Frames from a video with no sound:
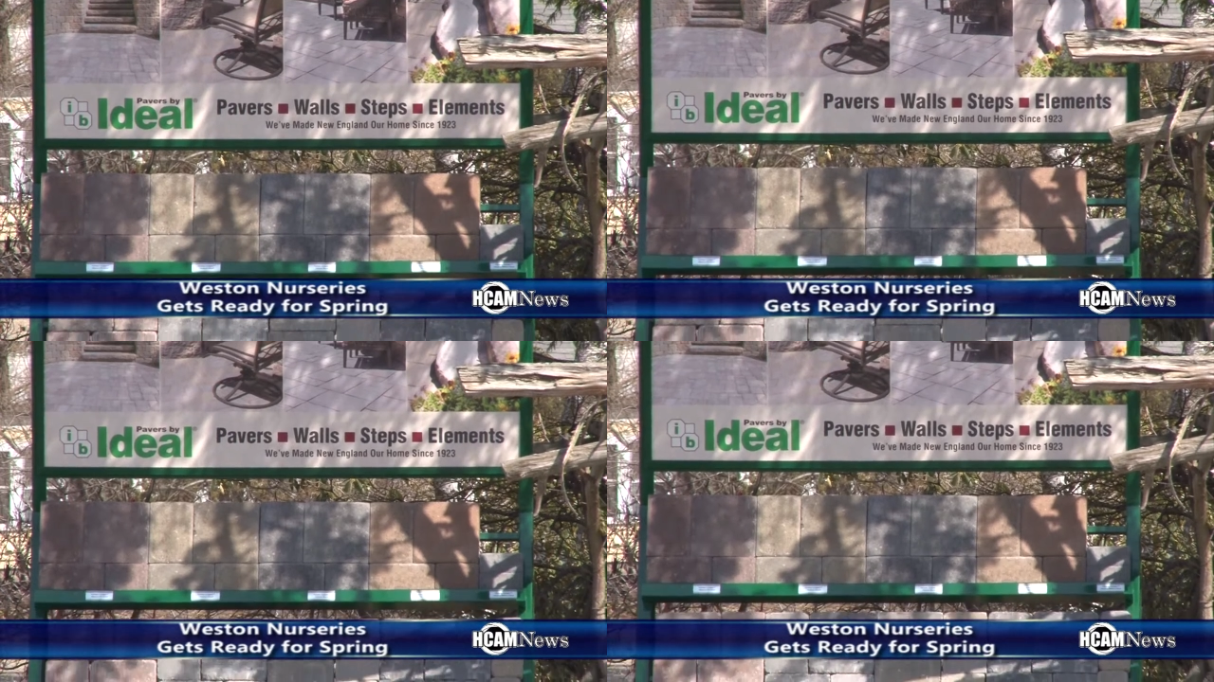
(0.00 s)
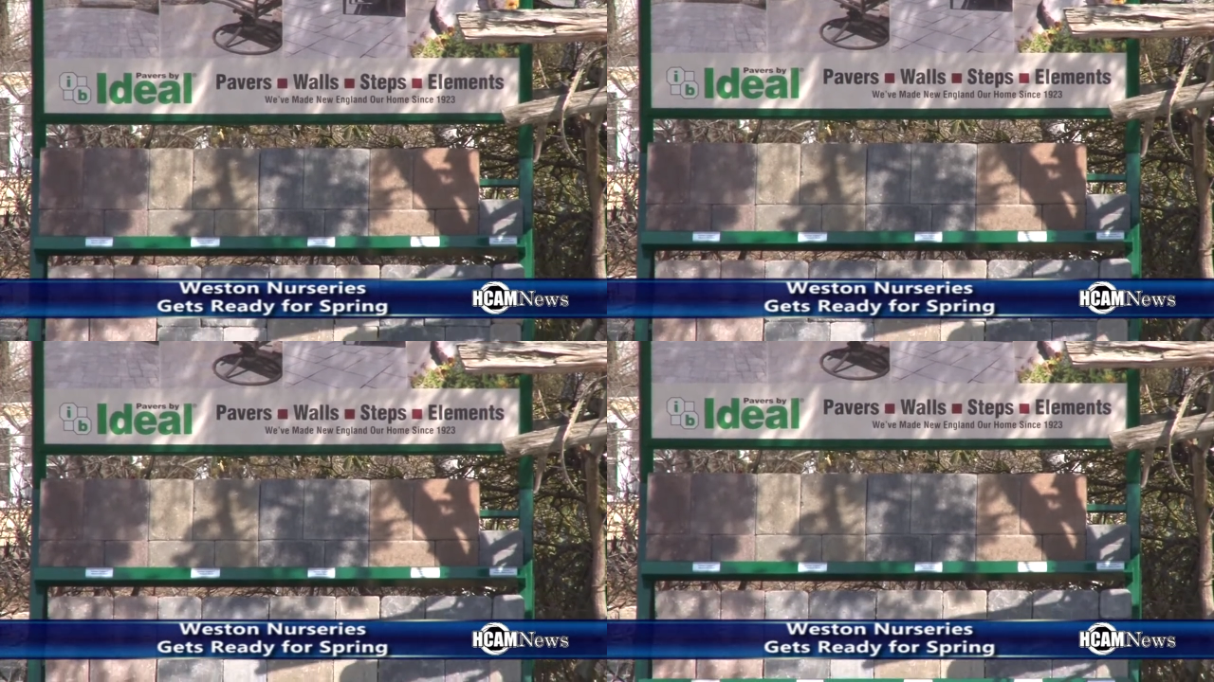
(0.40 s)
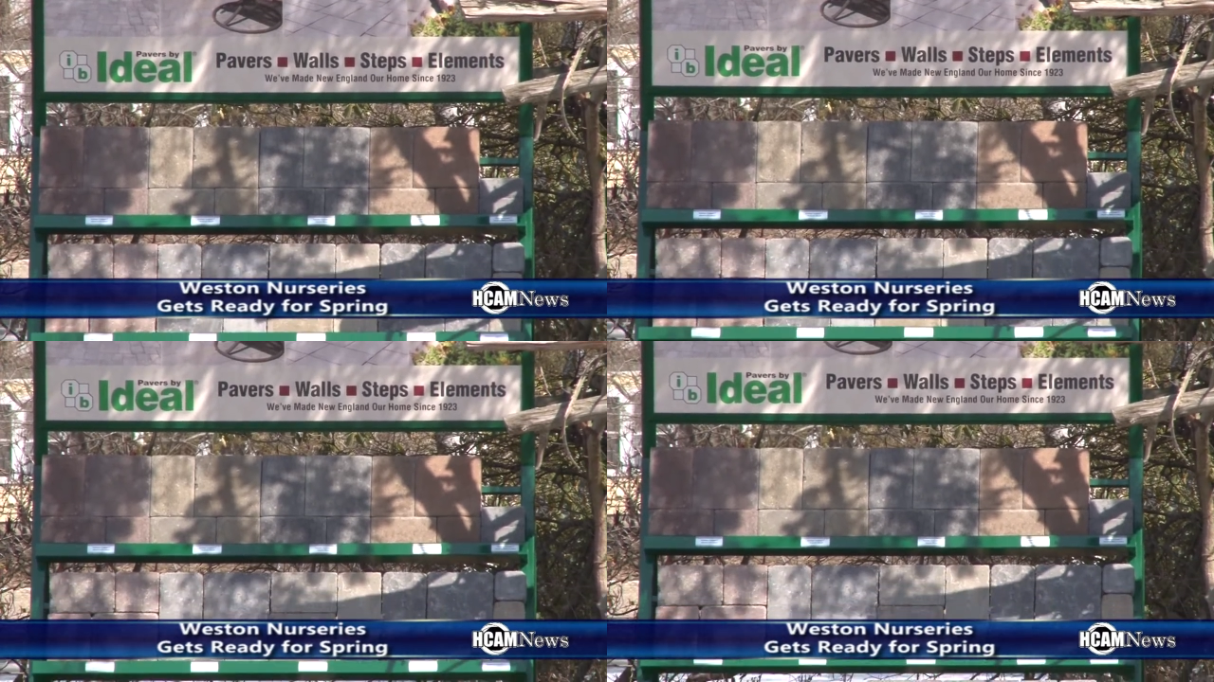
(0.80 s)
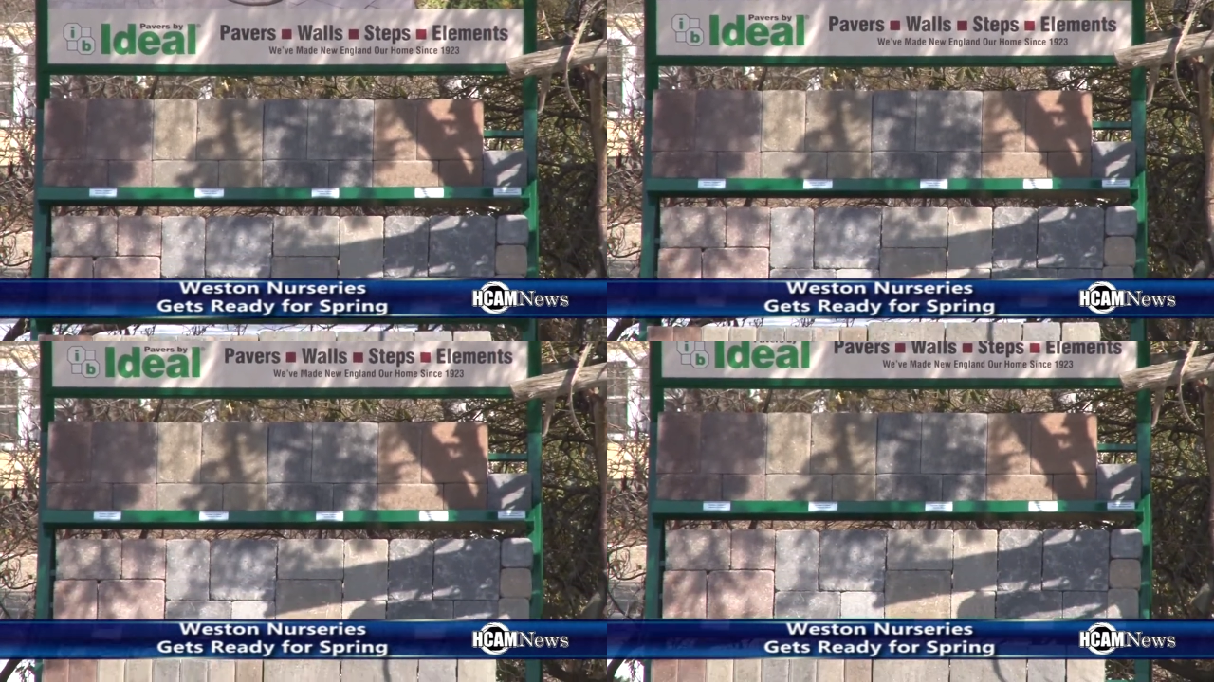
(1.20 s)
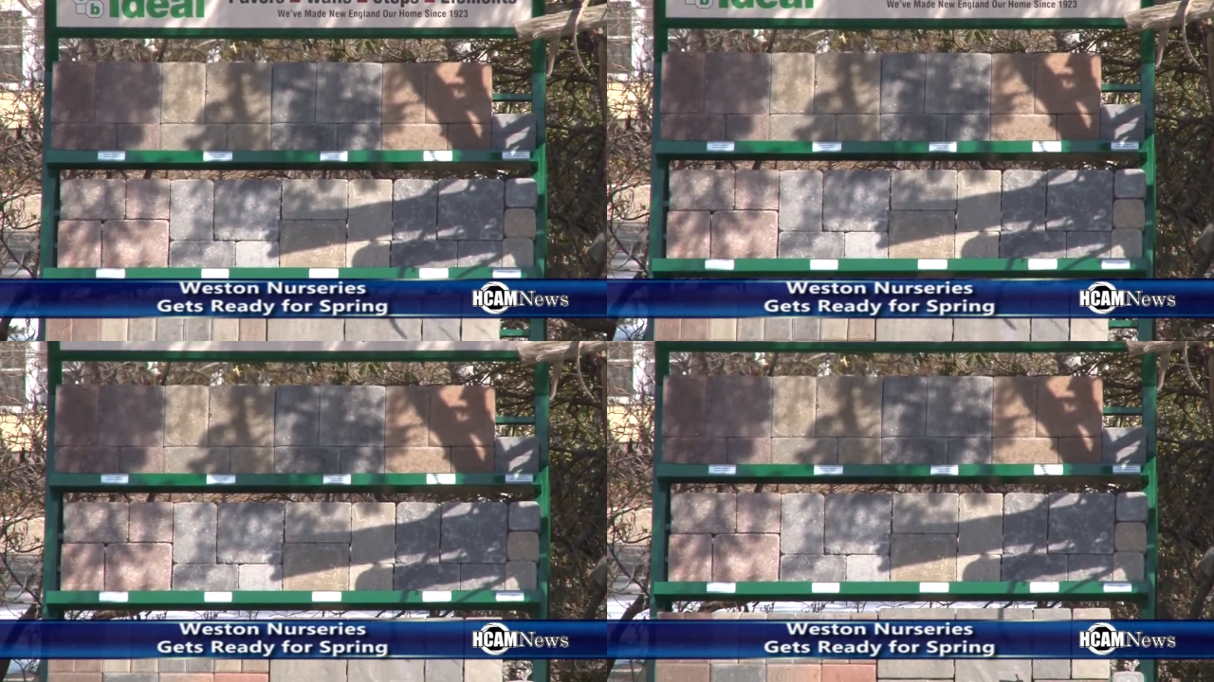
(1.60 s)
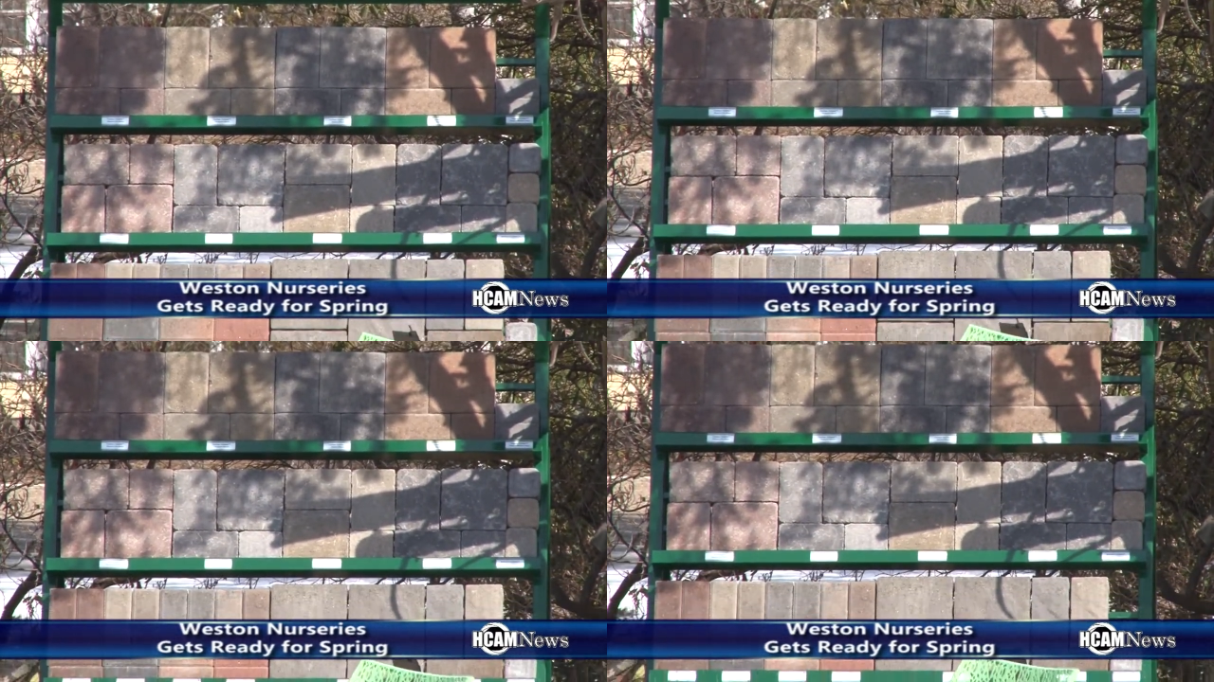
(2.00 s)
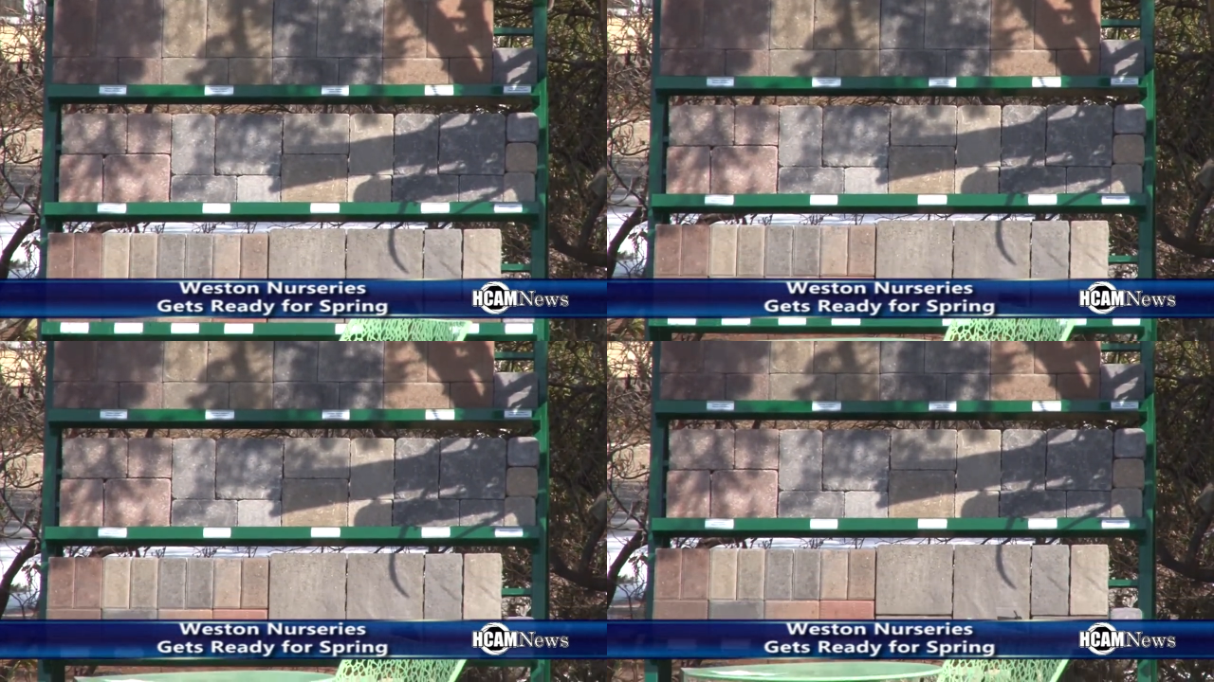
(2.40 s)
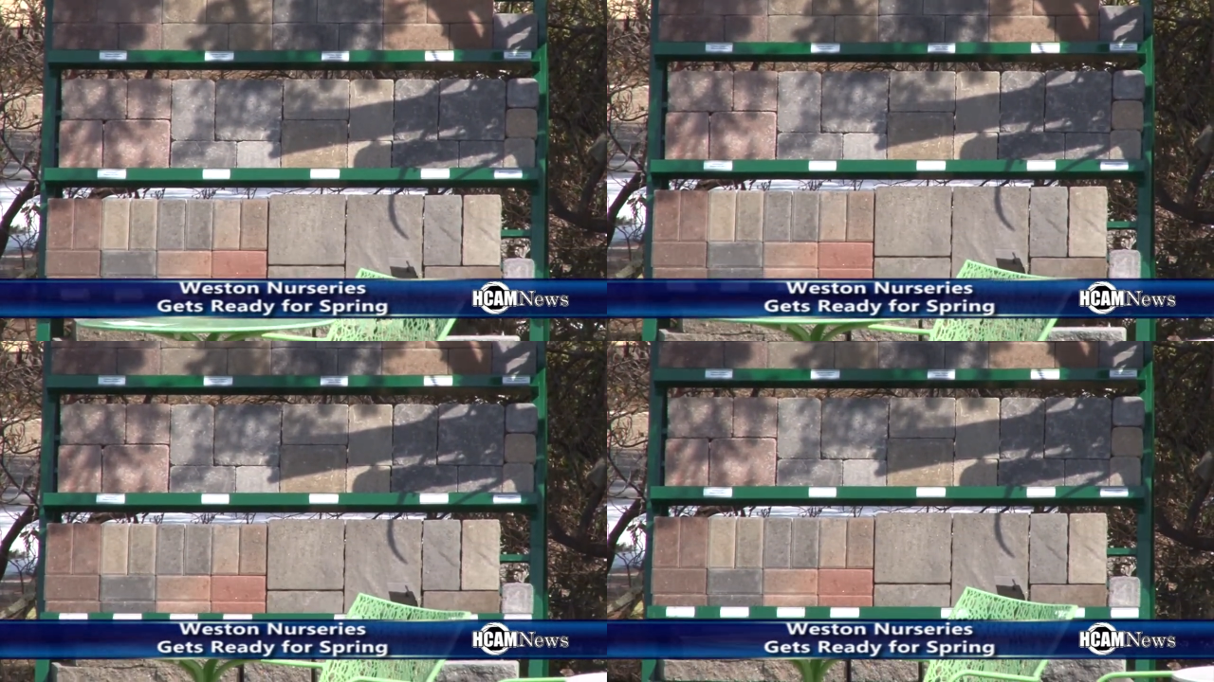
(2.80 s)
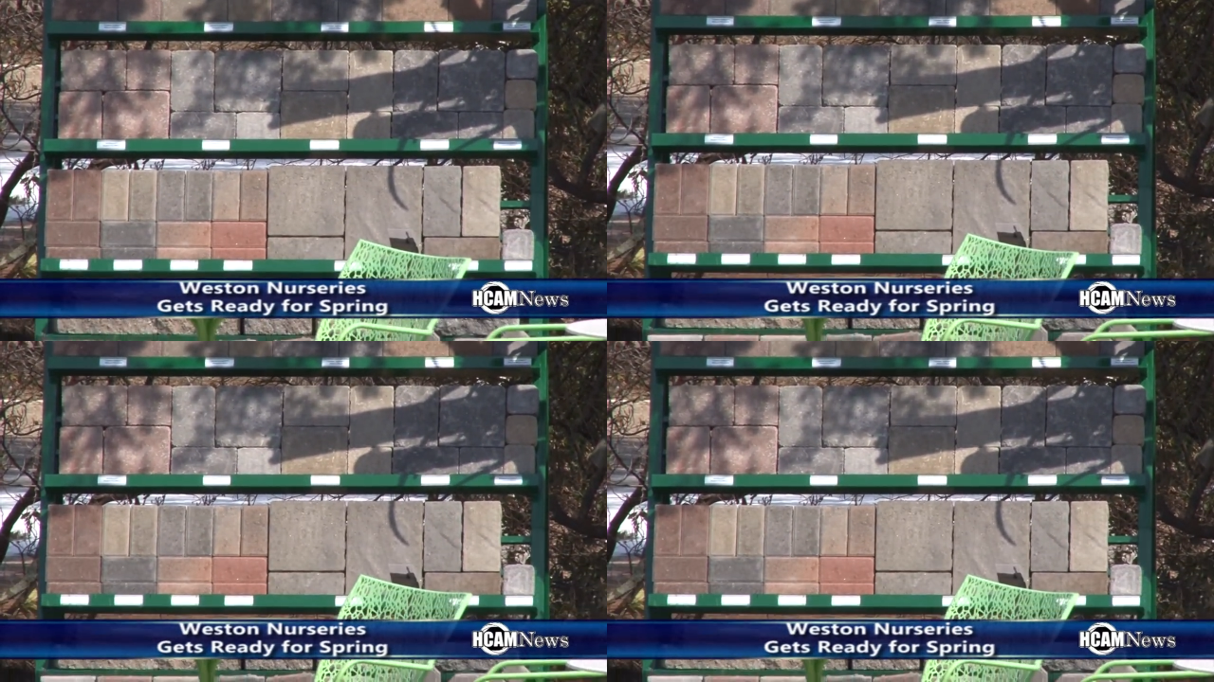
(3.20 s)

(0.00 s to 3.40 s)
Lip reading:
Nobody's mouth can be seen.